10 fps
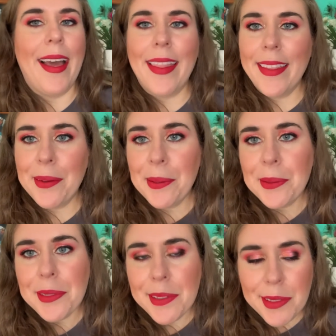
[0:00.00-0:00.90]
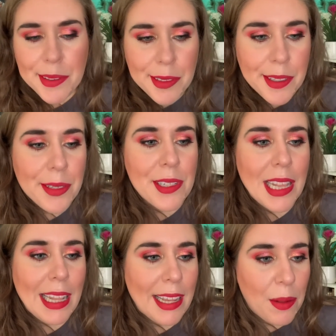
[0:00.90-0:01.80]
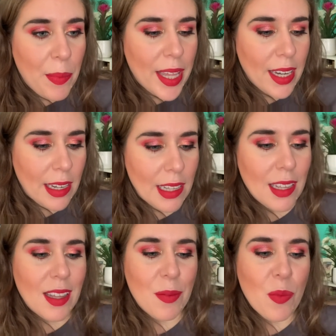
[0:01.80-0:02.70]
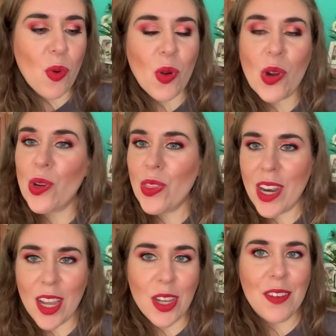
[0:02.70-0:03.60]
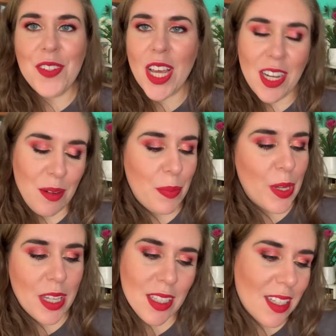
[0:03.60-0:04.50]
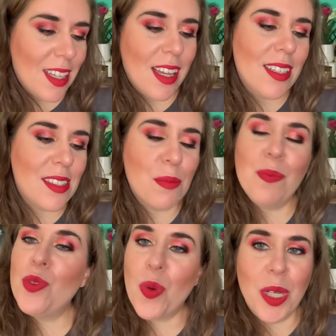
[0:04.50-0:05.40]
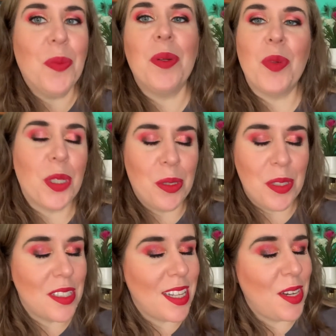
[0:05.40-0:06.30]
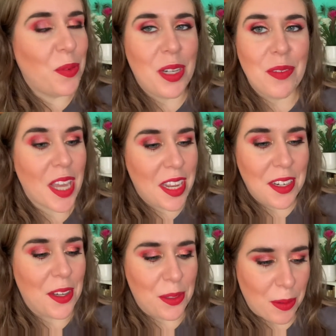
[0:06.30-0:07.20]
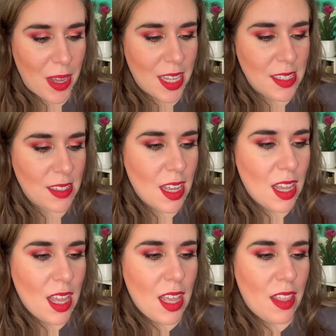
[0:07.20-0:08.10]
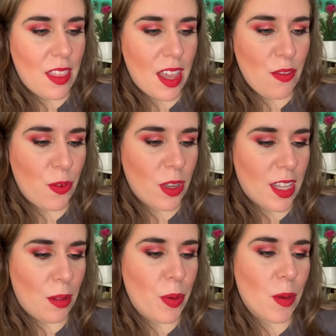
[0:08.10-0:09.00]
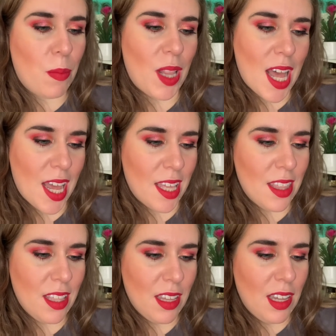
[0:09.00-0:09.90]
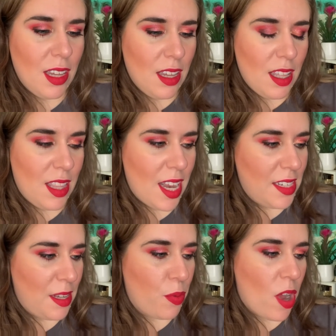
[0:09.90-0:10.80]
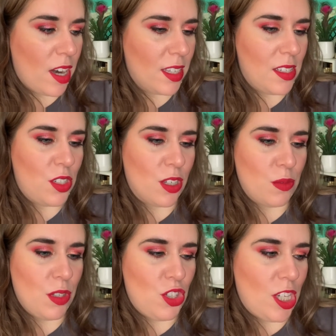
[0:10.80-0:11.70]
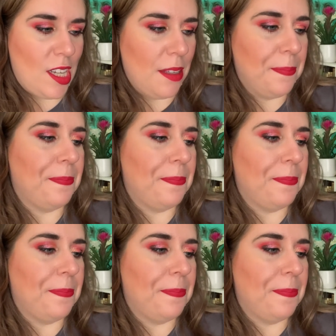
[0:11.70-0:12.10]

there's a little bit more that I could have done, but it's 21 more uses than it would have gotten otherwise. Then for Gilbert Blythe, that is a product that starts with G,